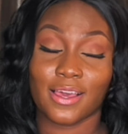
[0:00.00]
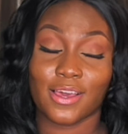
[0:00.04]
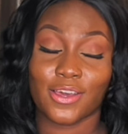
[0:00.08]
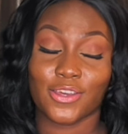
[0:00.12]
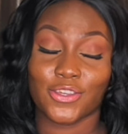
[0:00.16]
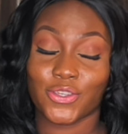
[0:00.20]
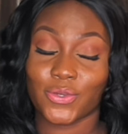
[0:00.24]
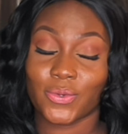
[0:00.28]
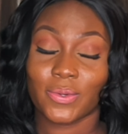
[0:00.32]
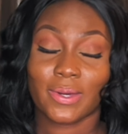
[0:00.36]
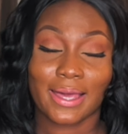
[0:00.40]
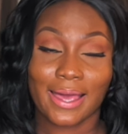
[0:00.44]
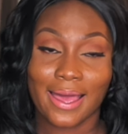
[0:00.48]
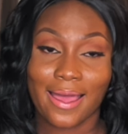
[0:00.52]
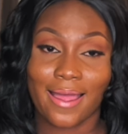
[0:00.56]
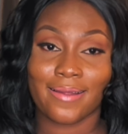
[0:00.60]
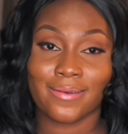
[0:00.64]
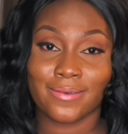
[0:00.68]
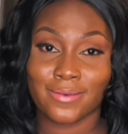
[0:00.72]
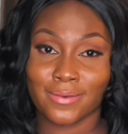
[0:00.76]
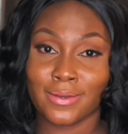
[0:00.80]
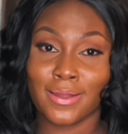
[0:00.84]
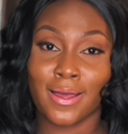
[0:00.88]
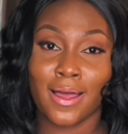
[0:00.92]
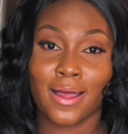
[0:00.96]
You
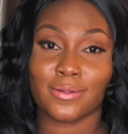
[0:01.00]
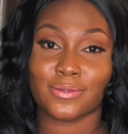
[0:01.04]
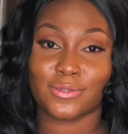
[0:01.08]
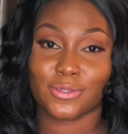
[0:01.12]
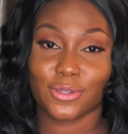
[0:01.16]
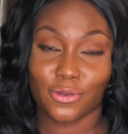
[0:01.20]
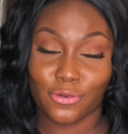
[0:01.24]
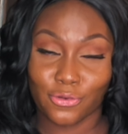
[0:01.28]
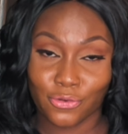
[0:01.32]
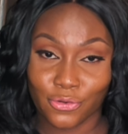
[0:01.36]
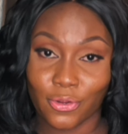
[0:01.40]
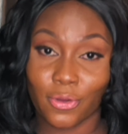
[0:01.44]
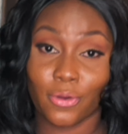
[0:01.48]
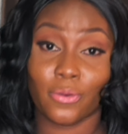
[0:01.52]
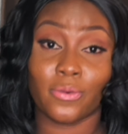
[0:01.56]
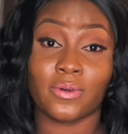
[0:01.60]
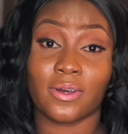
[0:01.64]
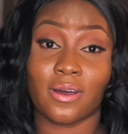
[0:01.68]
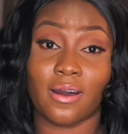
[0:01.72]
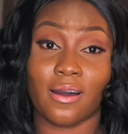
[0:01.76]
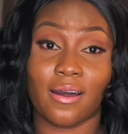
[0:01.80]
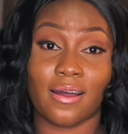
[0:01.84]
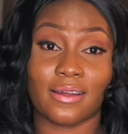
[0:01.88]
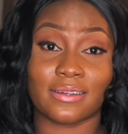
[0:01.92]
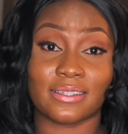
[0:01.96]
cannot know
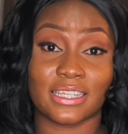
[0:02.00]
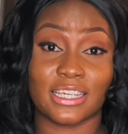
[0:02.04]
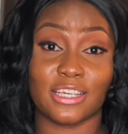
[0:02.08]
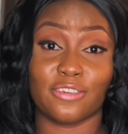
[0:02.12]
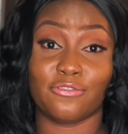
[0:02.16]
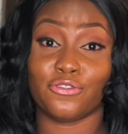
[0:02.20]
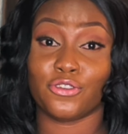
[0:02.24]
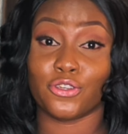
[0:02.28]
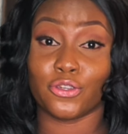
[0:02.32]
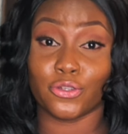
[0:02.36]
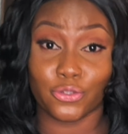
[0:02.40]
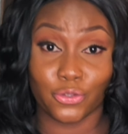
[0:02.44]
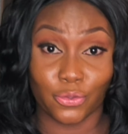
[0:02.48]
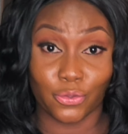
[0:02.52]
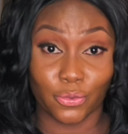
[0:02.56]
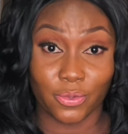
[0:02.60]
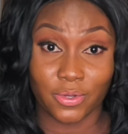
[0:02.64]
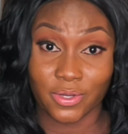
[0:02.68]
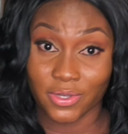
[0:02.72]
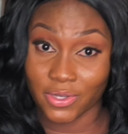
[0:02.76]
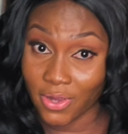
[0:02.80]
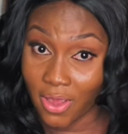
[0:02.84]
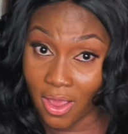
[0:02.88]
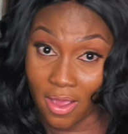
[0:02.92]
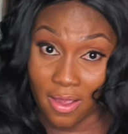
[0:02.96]
God if you do
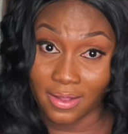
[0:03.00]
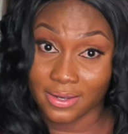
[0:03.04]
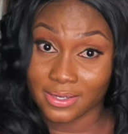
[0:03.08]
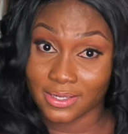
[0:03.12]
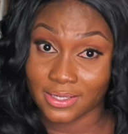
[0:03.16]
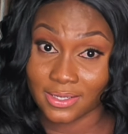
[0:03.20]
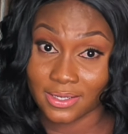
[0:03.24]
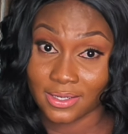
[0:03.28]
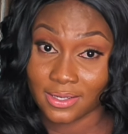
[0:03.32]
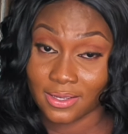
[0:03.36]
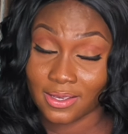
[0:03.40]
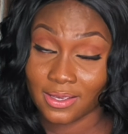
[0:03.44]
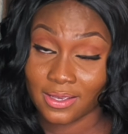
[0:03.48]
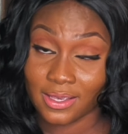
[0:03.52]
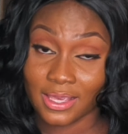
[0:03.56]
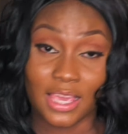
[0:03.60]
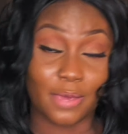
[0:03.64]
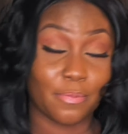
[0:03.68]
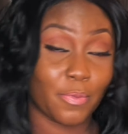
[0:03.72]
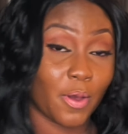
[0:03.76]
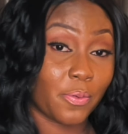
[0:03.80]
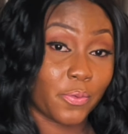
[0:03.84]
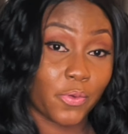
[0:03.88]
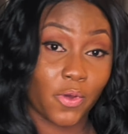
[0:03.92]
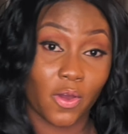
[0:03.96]
not
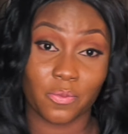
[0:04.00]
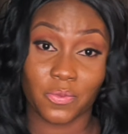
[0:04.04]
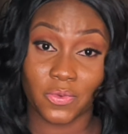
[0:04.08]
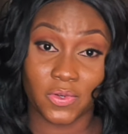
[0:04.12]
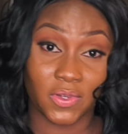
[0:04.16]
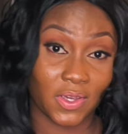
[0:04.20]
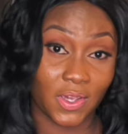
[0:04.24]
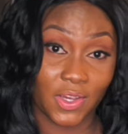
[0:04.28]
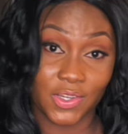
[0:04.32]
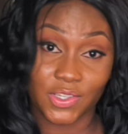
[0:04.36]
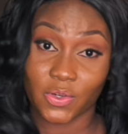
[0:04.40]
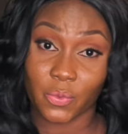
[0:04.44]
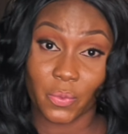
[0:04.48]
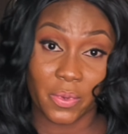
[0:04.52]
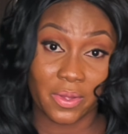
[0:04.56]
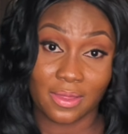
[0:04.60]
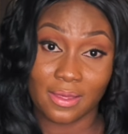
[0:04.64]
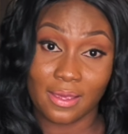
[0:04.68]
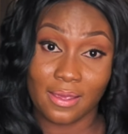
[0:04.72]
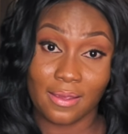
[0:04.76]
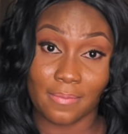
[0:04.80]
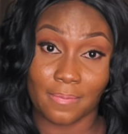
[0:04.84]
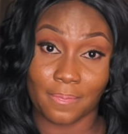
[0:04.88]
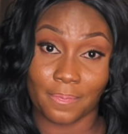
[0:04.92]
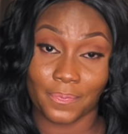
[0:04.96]
keep up communication with
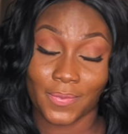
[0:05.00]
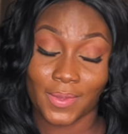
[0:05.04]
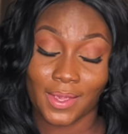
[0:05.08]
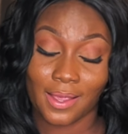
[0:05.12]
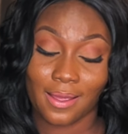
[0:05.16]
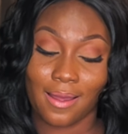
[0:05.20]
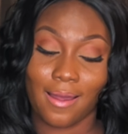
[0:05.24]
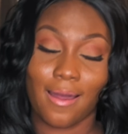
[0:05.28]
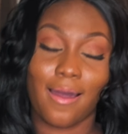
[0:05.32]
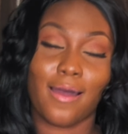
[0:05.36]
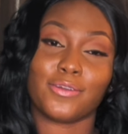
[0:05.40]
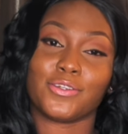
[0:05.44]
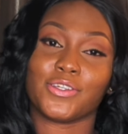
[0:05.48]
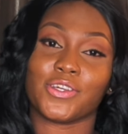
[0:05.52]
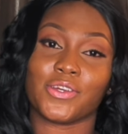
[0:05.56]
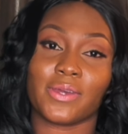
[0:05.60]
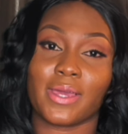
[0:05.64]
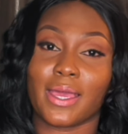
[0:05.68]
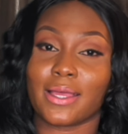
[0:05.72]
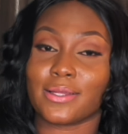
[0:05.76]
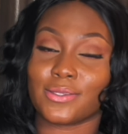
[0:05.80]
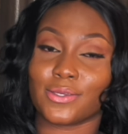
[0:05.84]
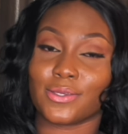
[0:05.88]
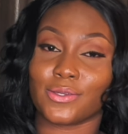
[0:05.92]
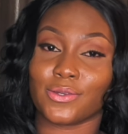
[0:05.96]
Him. How do you
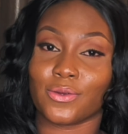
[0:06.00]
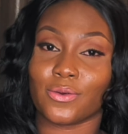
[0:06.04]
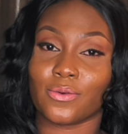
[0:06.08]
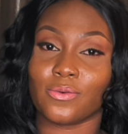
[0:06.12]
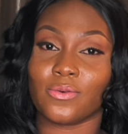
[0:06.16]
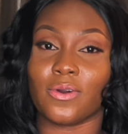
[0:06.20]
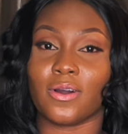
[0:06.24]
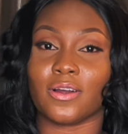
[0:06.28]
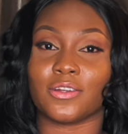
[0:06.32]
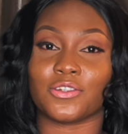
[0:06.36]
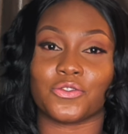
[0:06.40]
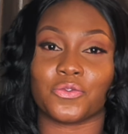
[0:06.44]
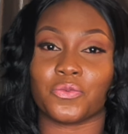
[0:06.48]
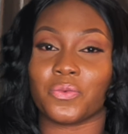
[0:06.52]
get to know God?